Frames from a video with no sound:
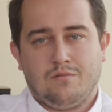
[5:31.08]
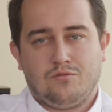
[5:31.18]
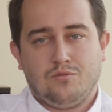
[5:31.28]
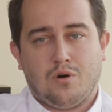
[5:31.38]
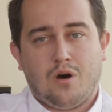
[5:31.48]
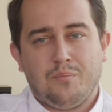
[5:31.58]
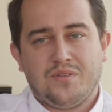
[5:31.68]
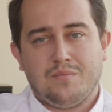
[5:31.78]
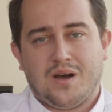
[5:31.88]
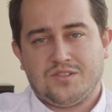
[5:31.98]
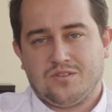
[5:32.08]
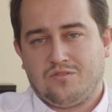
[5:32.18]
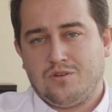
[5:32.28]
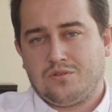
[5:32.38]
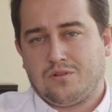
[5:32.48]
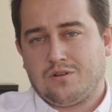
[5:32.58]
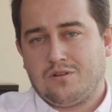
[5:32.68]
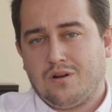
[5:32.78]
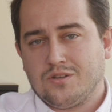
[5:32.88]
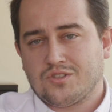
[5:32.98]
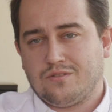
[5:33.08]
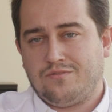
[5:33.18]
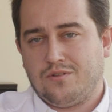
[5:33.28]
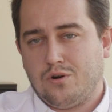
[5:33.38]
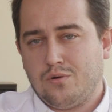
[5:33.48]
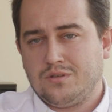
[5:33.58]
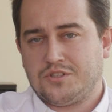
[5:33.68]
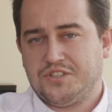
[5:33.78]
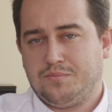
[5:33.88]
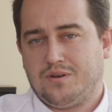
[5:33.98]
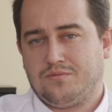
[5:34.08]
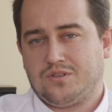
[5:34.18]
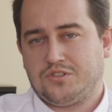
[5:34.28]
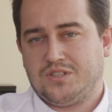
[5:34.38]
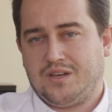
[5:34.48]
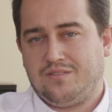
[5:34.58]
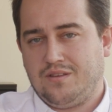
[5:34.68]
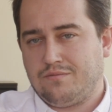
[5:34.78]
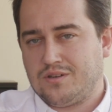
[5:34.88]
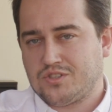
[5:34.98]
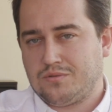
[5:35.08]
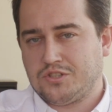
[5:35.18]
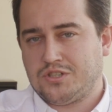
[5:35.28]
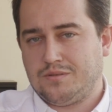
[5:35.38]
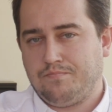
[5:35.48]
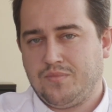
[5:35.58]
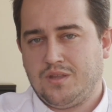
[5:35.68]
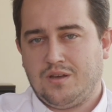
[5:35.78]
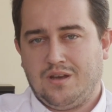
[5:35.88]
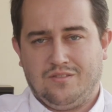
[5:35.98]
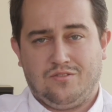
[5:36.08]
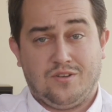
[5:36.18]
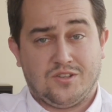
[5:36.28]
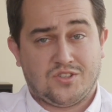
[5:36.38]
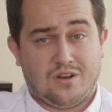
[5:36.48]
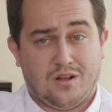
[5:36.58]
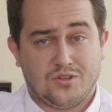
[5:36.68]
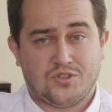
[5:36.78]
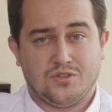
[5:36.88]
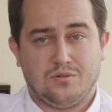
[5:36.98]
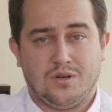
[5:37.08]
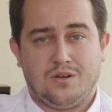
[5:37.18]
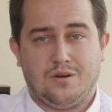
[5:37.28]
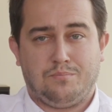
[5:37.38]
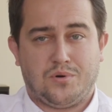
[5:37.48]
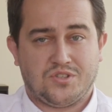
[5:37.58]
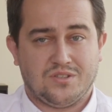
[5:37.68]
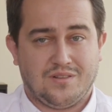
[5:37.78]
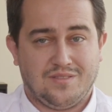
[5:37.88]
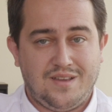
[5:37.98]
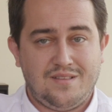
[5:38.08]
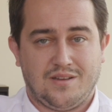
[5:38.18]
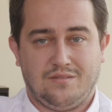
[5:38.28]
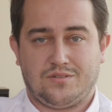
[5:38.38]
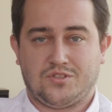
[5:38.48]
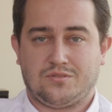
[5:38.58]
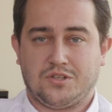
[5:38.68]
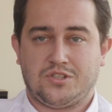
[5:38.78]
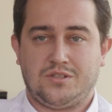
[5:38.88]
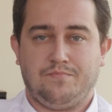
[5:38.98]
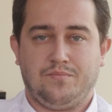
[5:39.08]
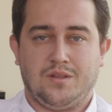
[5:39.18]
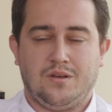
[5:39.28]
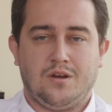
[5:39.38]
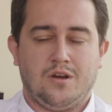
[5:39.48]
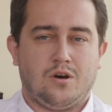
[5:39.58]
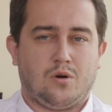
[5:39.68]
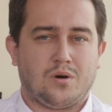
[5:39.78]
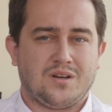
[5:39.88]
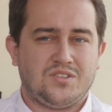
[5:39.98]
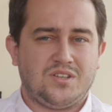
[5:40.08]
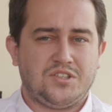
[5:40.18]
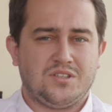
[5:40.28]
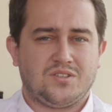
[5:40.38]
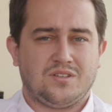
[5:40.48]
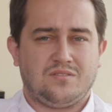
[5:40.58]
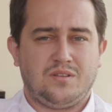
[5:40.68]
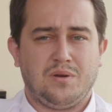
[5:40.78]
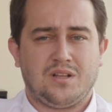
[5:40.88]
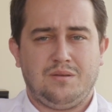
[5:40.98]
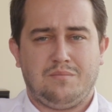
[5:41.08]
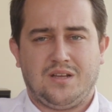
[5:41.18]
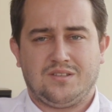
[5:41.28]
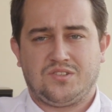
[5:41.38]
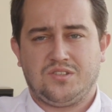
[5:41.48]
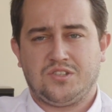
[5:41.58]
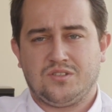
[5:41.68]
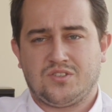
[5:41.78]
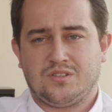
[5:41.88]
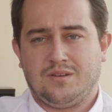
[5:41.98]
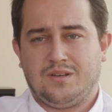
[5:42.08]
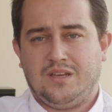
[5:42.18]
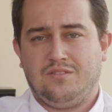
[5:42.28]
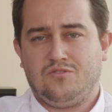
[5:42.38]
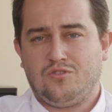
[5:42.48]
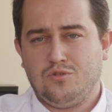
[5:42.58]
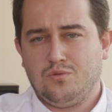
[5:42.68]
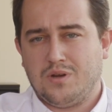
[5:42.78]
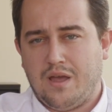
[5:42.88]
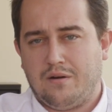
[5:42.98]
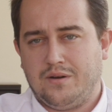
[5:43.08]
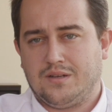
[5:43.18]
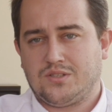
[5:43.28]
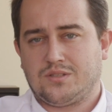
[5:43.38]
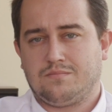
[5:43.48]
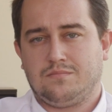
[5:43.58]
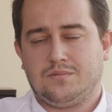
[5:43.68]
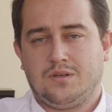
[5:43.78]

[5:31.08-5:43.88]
To optimize the total cost of ownership of such an IT infrastructure, and thus also a personal data infrastructure, organizations typically make decisions in two areas: